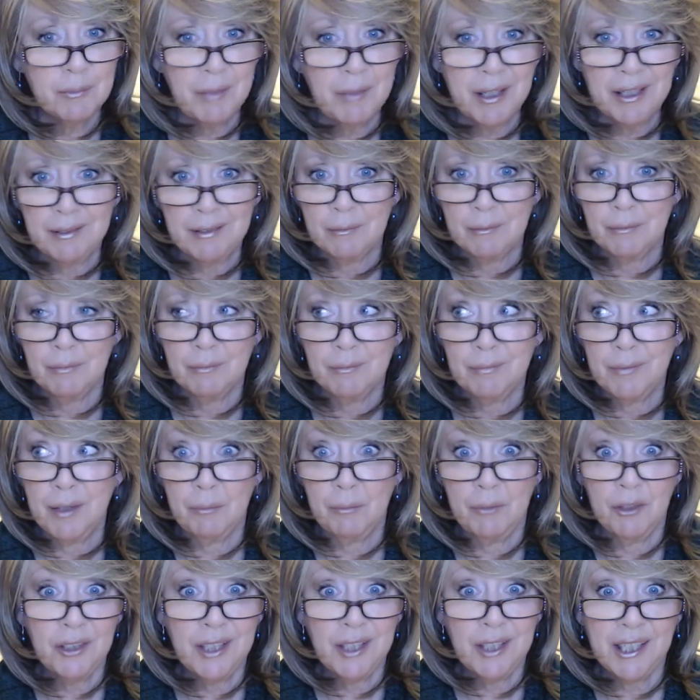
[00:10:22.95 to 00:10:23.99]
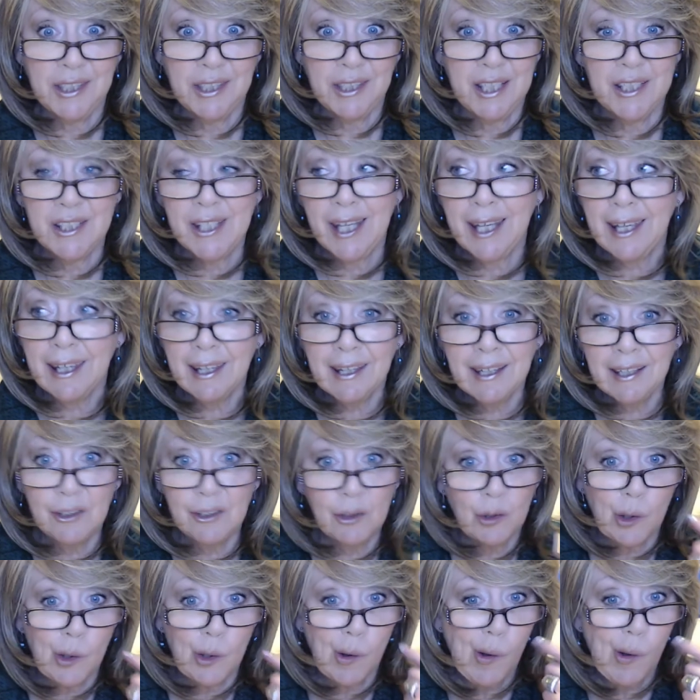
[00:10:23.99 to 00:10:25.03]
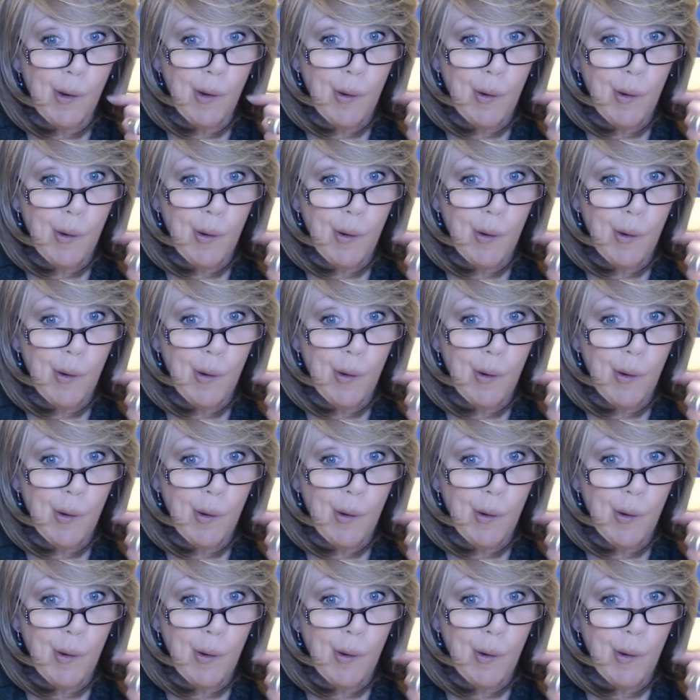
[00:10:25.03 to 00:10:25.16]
making them look like they're tan or